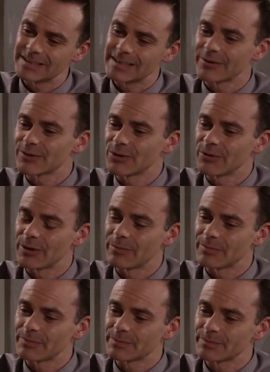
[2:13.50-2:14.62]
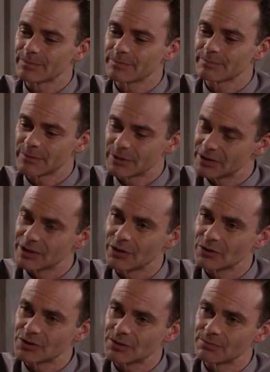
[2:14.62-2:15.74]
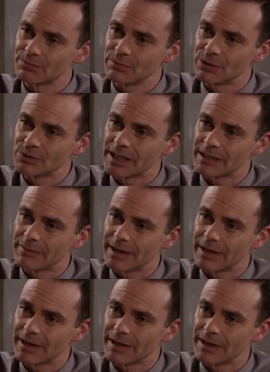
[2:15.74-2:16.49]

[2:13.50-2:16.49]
Now, you, um, you said you got some music in